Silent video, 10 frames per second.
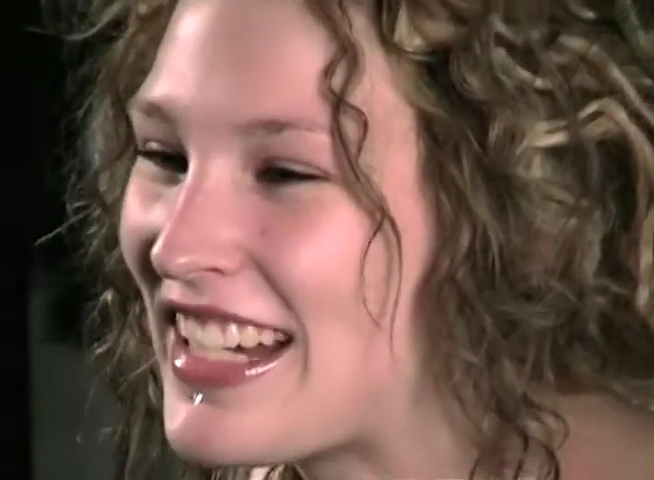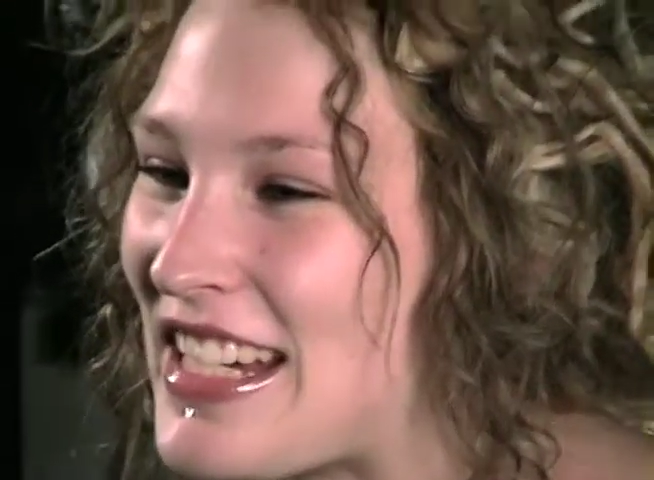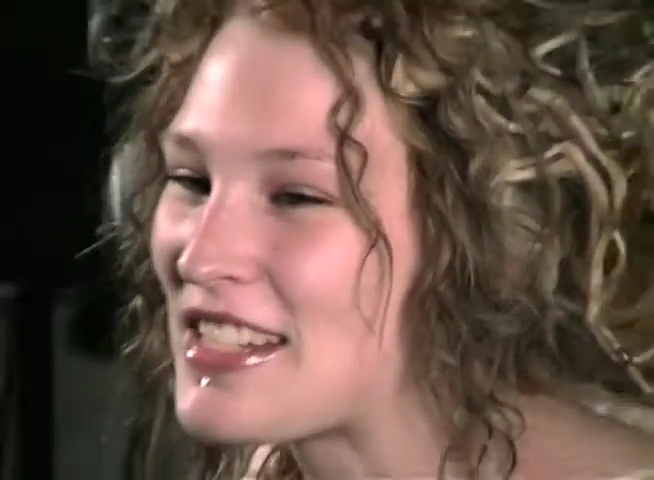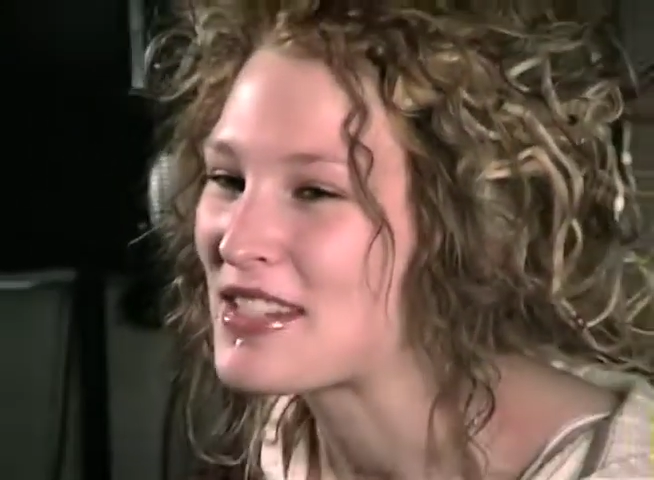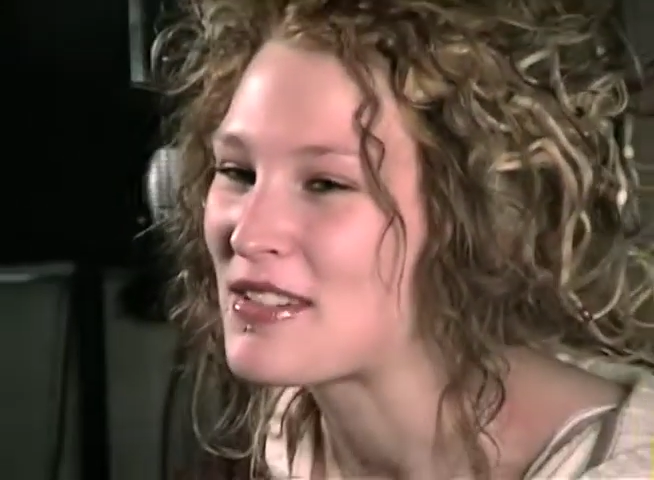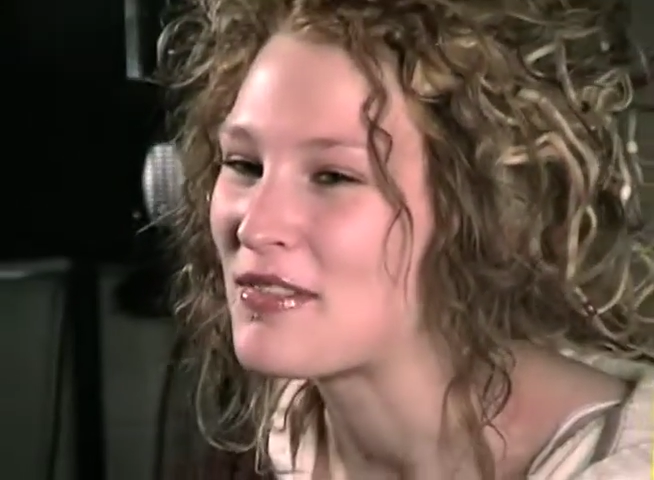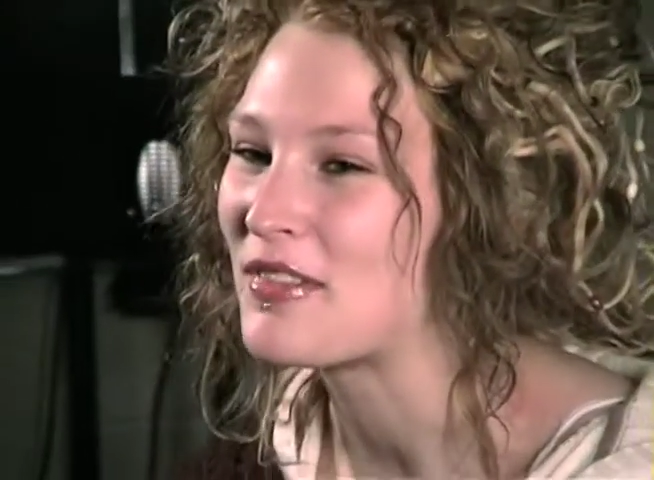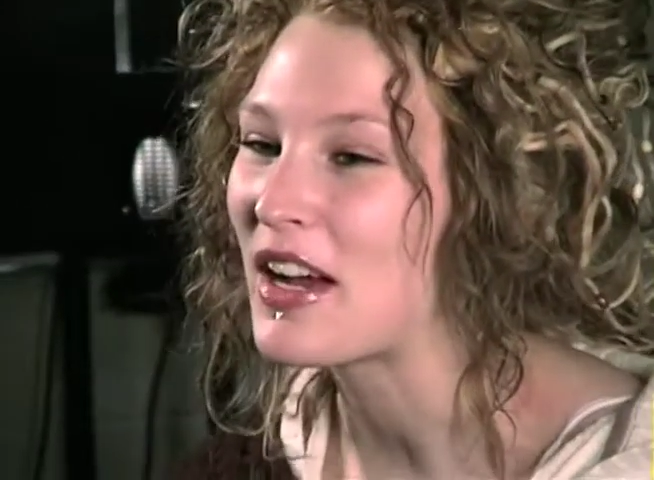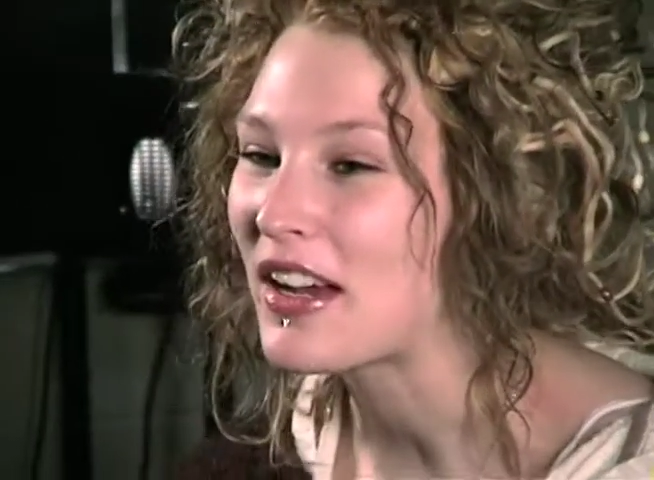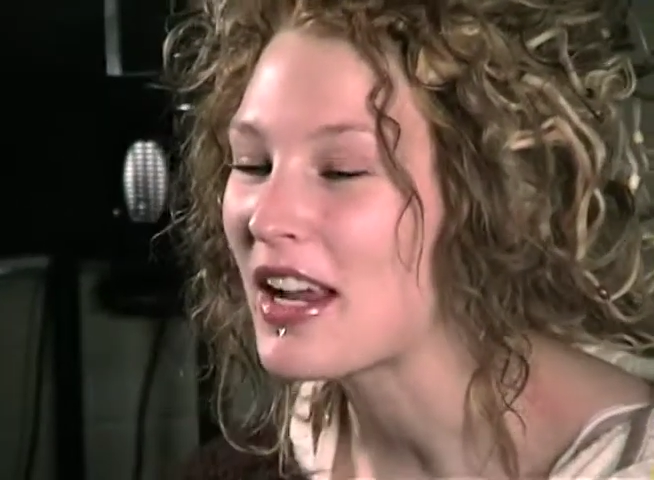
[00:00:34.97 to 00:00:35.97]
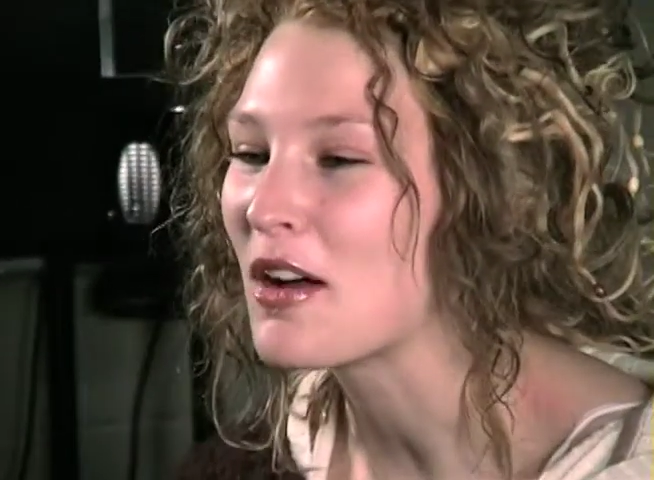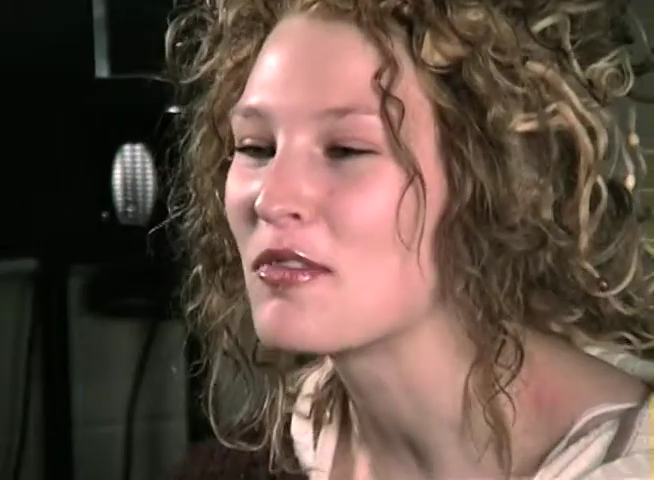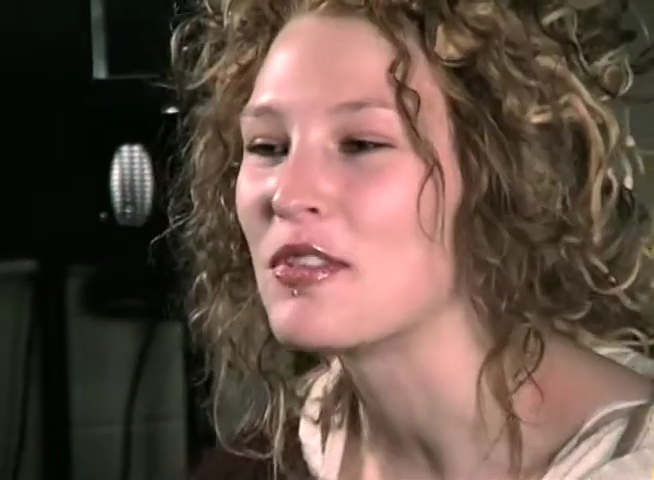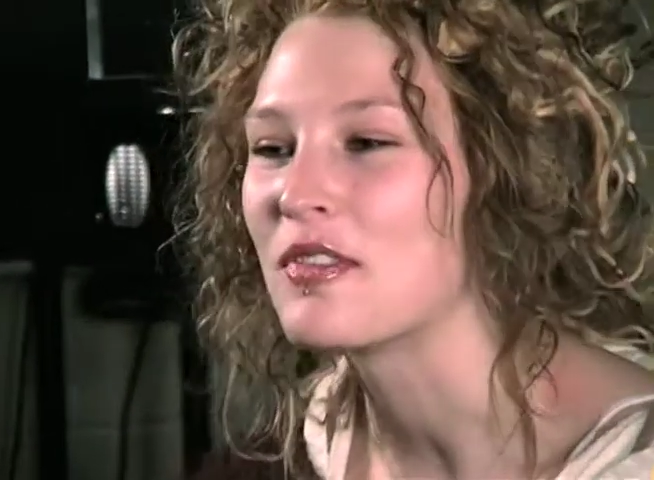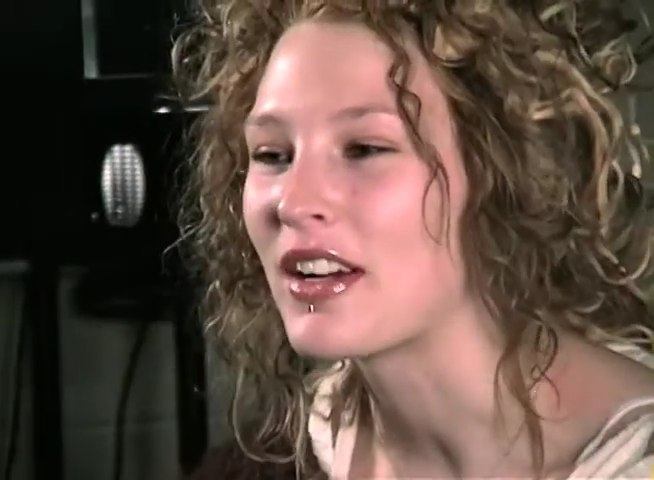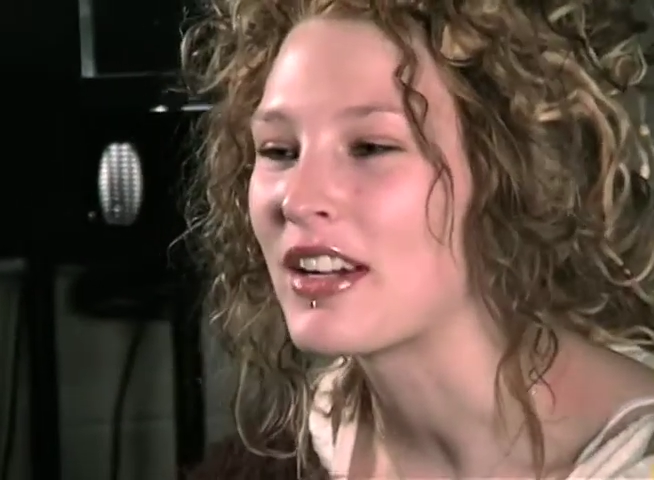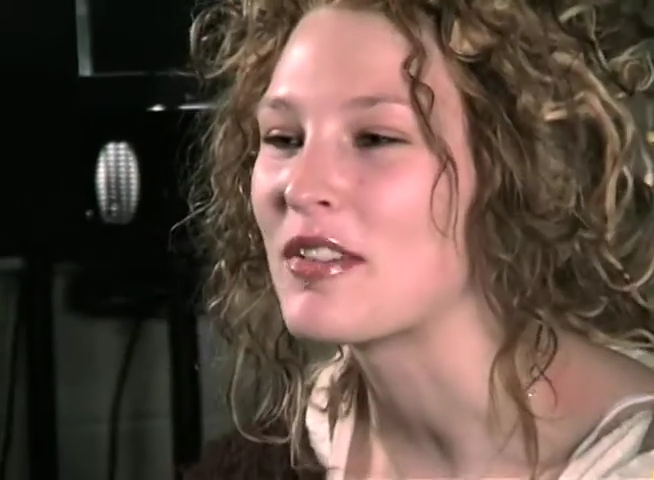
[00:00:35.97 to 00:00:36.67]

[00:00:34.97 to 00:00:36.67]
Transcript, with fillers: he's very helpful, very